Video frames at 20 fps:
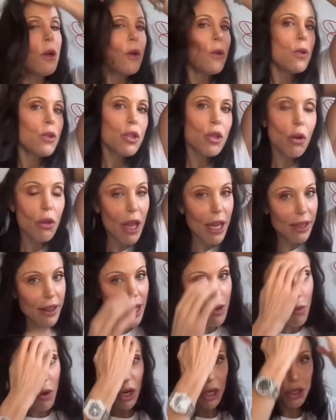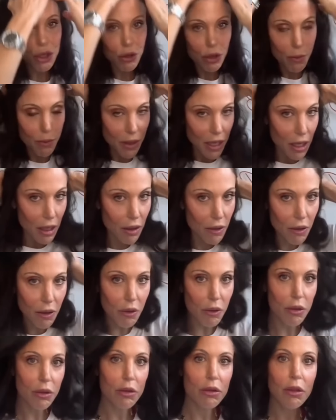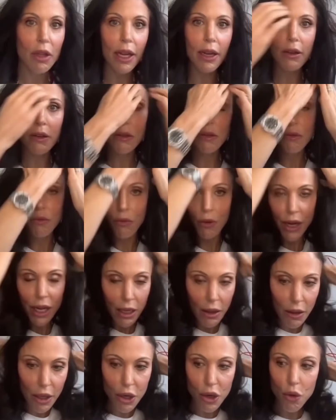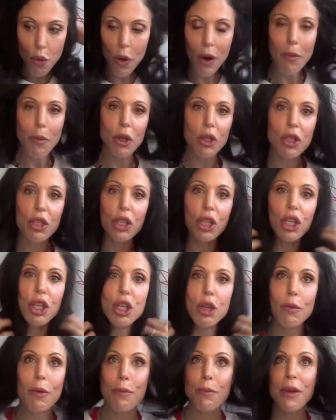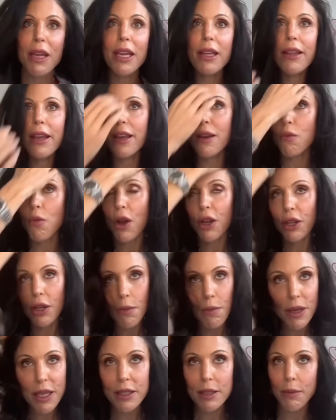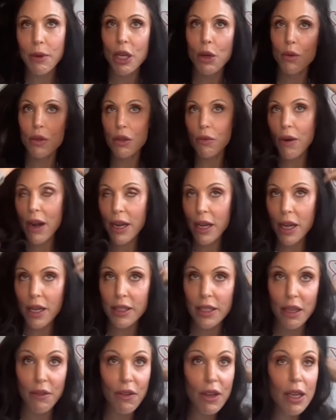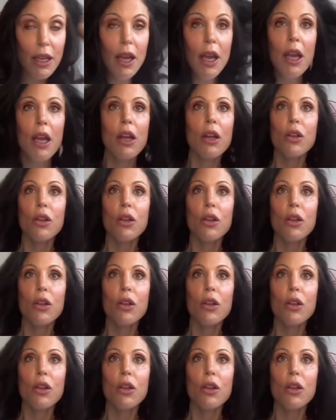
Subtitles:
So like they wanted you to be like real and normal, just a human being. They didn't want you to be somebody who was already on TV.